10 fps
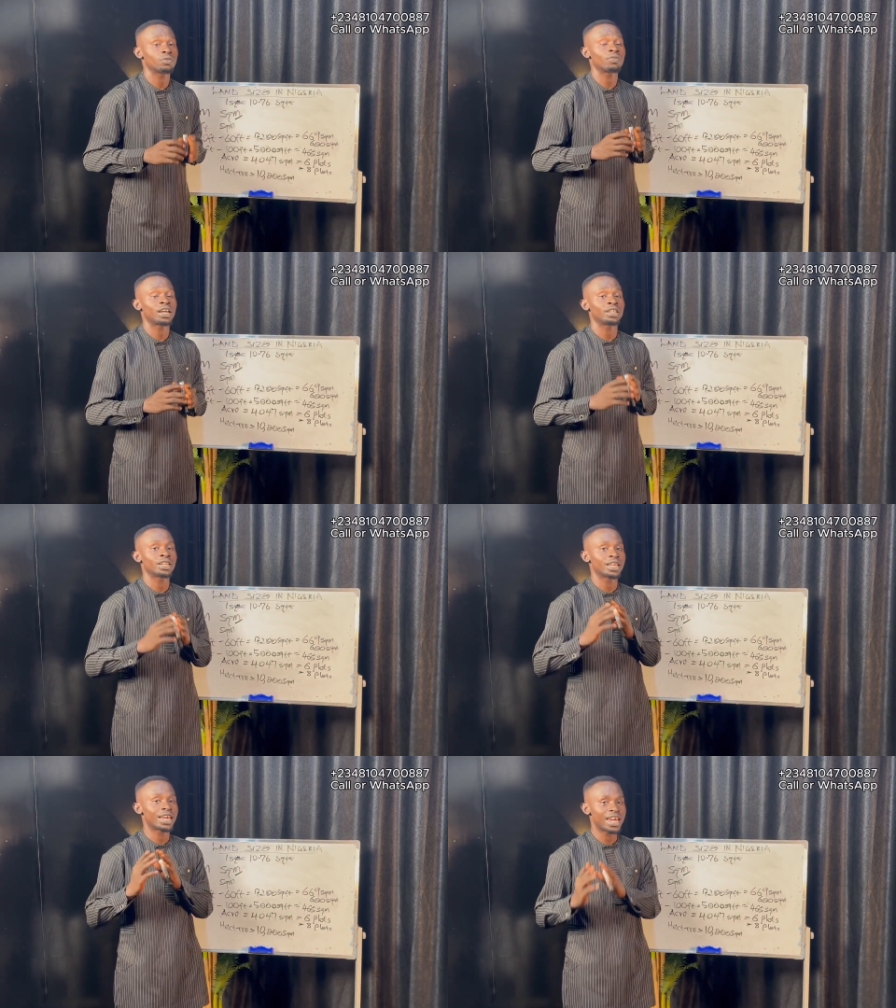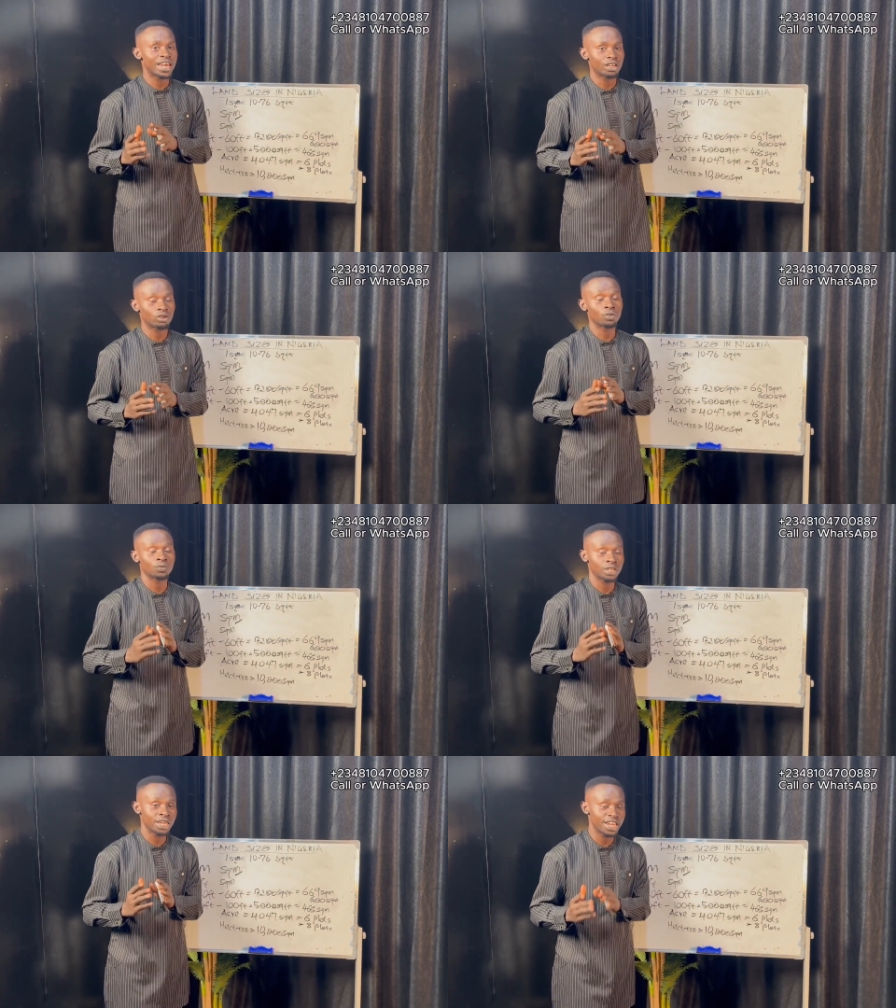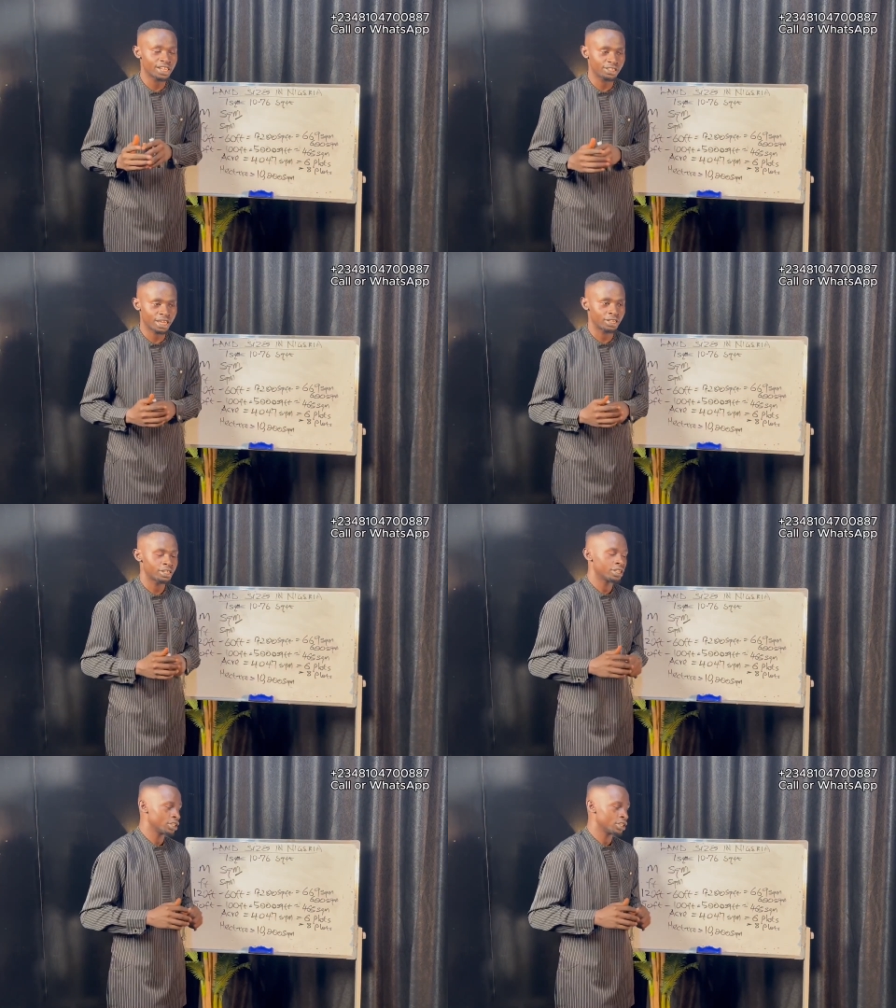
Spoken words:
of a hectare.